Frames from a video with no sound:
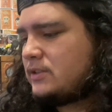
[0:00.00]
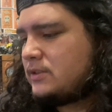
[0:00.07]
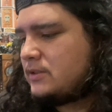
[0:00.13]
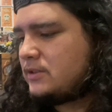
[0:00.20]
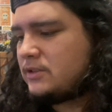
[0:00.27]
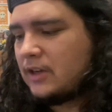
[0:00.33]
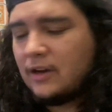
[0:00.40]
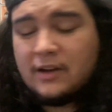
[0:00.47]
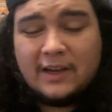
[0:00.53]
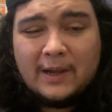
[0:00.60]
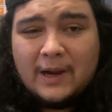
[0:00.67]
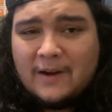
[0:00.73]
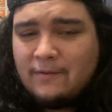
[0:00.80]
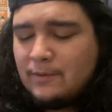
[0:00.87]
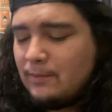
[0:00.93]
saw
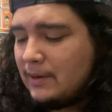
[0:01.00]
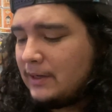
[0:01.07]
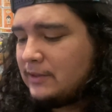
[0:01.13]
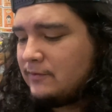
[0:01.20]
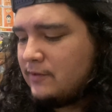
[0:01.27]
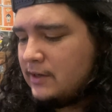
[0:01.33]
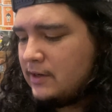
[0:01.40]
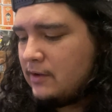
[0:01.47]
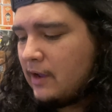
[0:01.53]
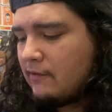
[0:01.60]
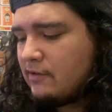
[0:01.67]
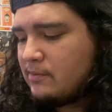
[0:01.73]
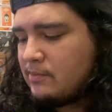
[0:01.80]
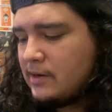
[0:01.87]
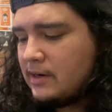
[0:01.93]
everybody's video,
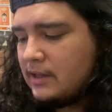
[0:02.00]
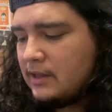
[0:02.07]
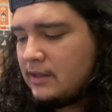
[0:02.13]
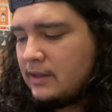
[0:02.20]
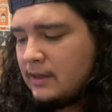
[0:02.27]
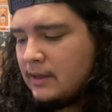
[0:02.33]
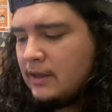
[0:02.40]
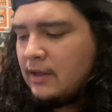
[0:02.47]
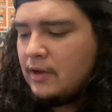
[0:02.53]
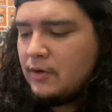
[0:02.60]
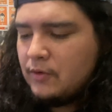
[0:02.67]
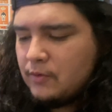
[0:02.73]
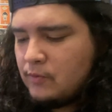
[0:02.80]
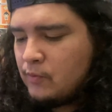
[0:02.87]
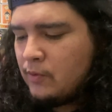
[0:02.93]
everybody
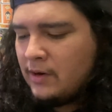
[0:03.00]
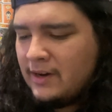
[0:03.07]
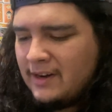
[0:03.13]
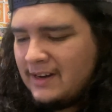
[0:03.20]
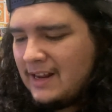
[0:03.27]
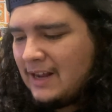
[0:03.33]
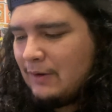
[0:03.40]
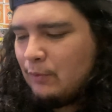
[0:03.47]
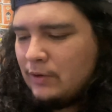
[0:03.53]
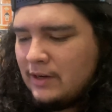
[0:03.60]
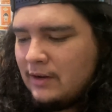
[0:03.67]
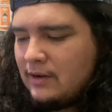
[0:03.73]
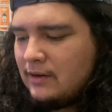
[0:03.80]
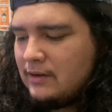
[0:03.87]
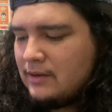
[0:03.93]
really, I
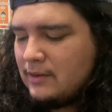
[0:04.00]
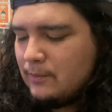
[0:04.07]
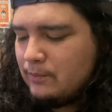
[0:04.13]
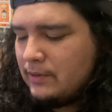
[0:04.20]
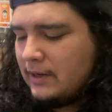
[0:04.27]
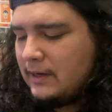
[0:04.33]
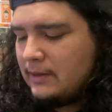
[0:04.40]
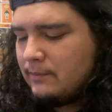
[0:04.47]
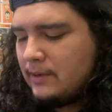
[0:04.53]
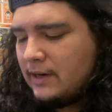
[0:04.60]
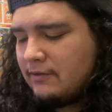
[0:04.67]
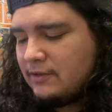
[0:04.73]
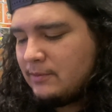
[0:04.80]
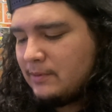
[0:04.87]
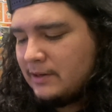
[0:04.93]
wouldn't call it complaining, but
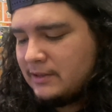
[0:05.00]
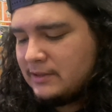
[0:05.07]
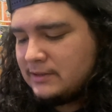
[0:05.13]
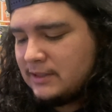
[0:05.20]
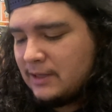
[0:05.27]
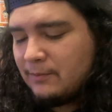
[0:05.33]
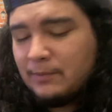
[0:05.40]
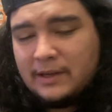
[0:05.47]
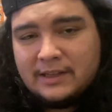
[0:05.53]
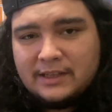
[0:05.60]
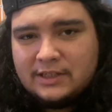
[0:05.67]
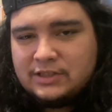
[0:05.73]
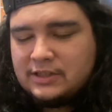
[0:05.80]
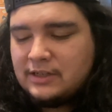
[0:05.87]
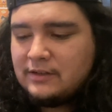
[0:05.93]
everybody's like, man, they
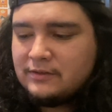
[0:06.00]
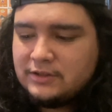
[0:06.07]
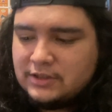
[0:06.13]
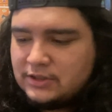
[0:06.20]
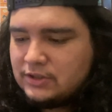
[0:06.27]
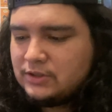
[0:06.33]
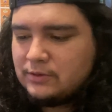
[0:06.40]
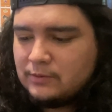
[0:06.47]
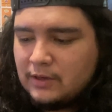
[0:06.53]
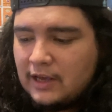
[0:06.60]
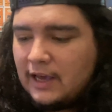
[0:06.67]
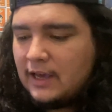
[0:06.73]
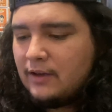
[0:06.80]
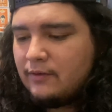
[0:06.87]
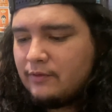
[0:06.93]
should have just
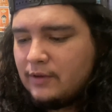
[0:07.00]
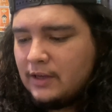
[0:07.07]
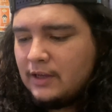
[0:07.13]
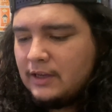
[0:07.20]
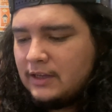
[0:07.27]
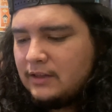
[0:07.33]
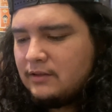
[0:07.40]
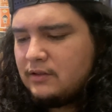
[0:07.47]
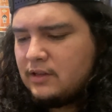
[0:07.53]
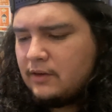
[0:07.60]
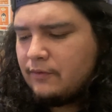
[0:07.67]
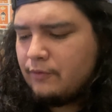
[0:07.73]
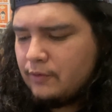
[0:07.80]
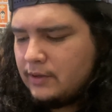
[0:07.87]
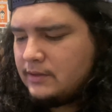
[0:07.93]
have
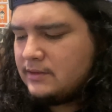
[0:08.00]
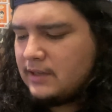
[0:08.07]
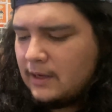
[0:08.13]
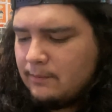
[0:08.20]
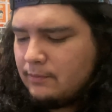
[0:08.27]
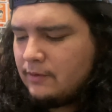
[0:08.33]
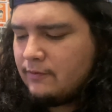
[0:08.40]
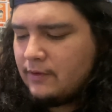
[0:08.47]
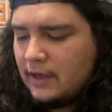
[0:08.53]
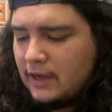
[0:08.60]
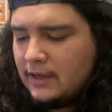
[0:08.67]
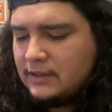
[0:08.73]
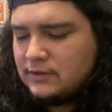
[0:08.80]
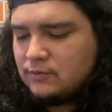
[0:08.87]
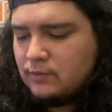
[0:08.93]
different type of
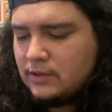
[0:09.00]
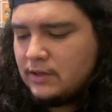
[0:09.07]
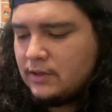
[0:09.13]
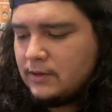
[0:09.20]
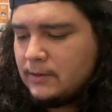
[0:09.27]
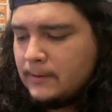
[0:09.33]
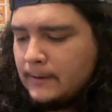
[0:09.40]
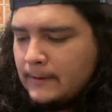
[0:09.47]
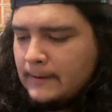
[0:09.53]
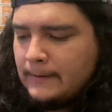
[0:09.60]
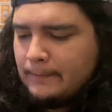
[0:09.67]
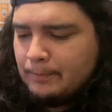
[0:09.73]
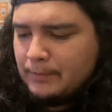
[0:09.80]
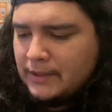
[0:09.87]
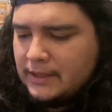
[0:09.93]
hands with her,
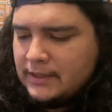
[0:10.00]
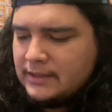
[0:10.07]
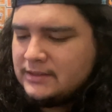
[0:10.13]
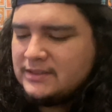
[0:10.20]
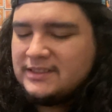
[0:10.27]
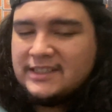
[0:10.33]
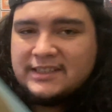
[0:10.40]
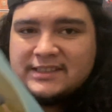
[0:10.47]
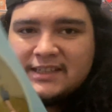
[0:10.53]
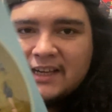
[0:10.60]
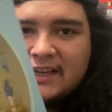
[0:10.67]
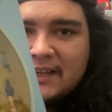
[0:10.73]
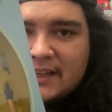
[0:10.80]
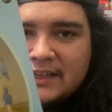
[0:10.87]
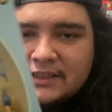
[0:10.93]
because this
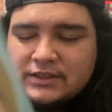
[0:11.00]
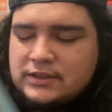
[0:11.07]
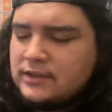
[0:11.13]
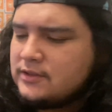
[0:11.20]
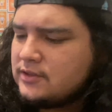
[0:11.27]
hand is just a